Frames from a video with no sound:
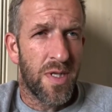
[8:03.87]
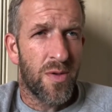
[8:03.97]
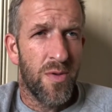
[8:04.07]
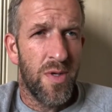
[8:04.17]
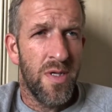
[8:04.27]

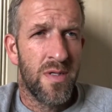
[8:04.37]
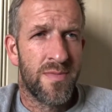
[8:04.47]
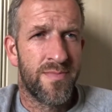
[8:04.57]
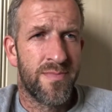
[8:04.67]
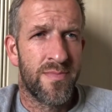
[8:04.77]
corner,
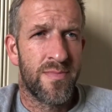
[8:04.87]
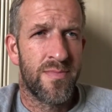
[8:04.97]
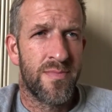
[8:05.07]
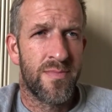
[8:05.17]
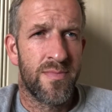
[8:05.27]

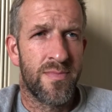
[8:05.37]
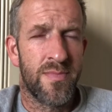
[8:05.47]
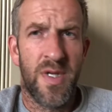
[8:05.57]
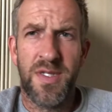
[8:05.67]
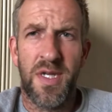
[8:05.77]

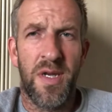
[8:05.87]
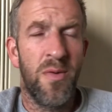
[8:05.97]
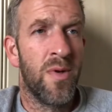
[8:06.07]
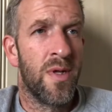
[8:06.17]
as you do.